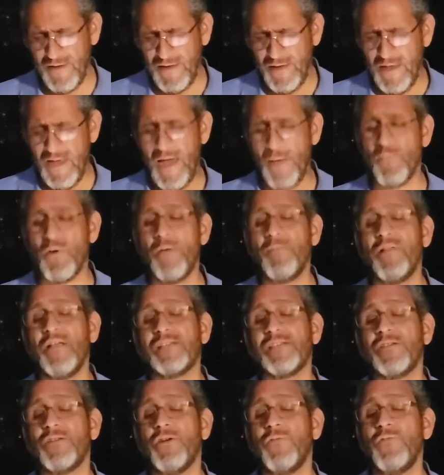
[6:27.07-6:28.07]
I pray
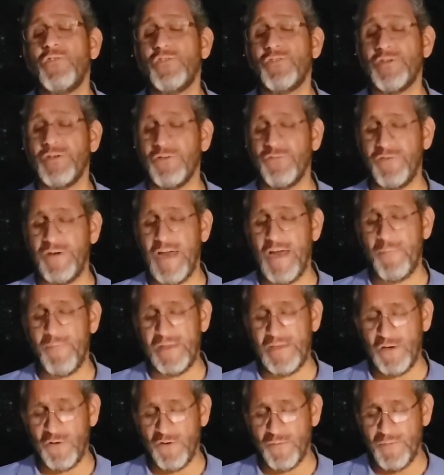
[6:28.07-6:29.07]
blessing over your children now. May
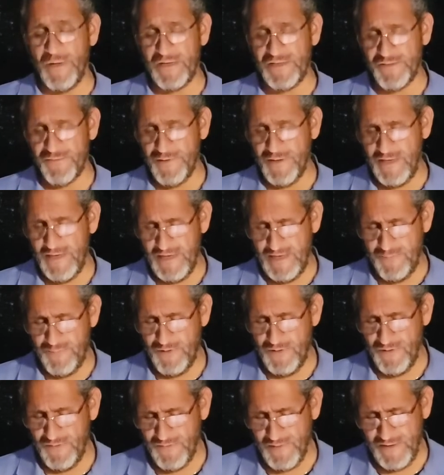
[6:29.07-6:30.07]
the Lord bless you and keep
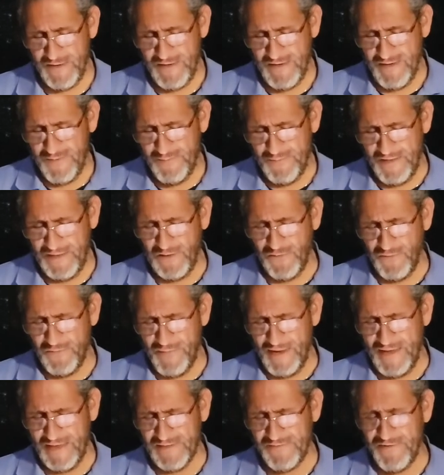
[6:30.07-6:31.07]
you. May the Lord
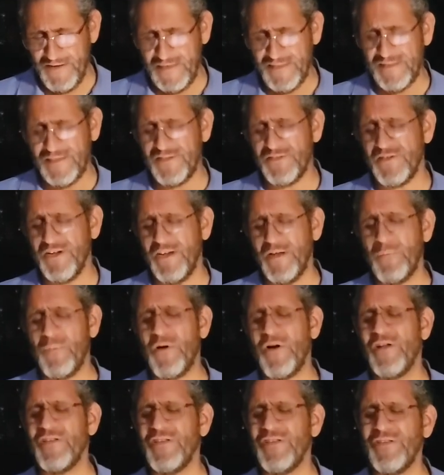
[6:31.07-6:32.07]
make his face to shine
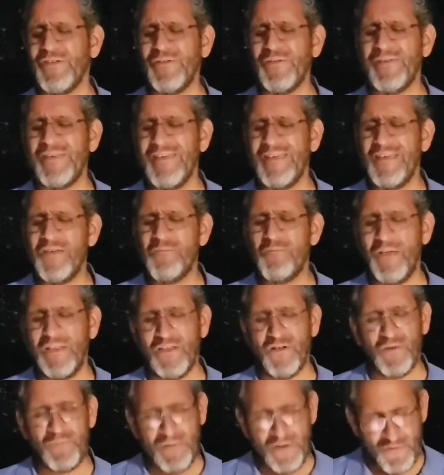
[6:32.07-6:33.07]
upon you. May the
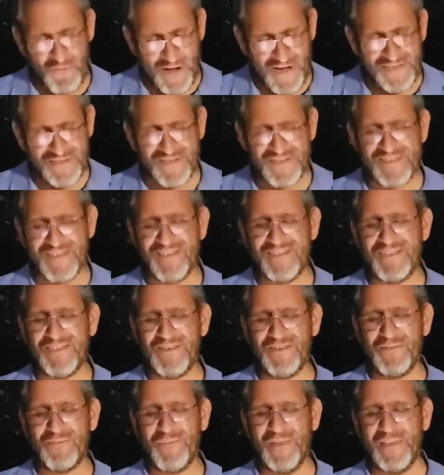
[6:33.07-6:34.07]
Lord be gracious unto
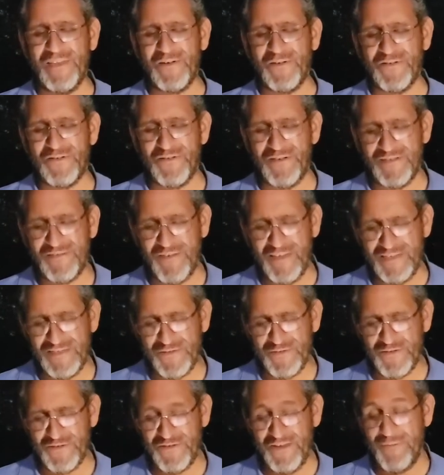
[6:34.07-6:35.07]
you. May the Lord turn his face
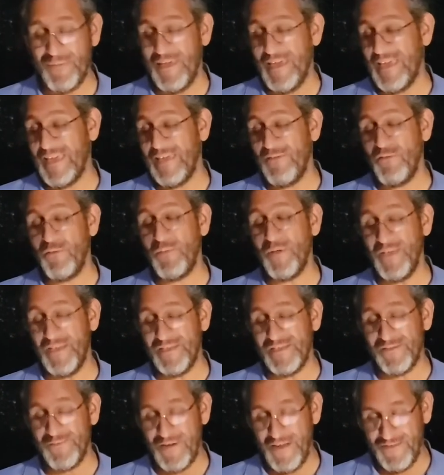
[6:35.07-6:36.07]
towards you and may he give you
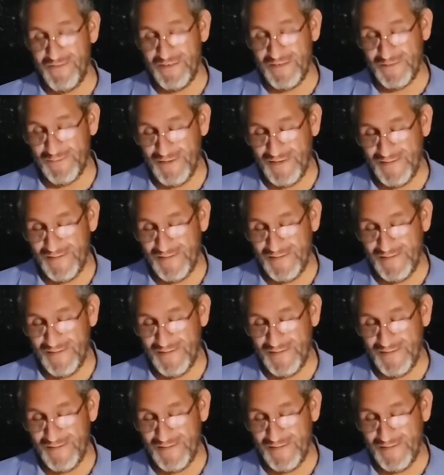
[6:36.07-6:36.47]
peace throughout this week.